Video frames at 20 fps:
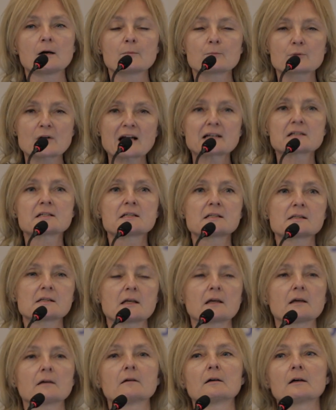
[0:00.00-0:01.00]

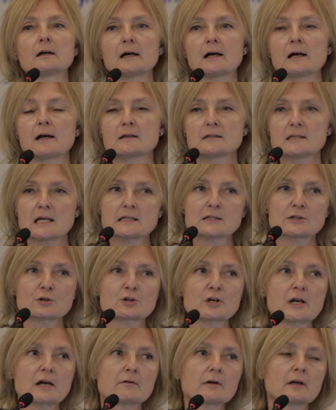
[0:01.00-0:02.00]
practicing data
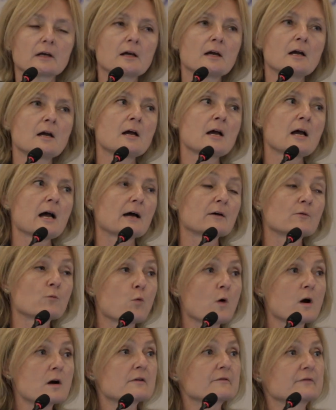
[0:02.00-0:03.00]
sharing, and
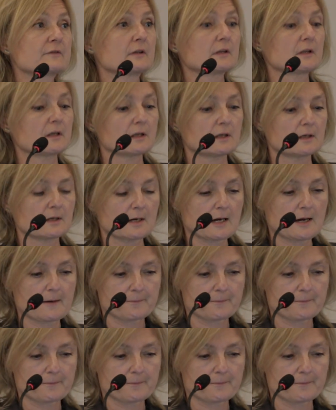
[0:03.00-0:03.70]
one of the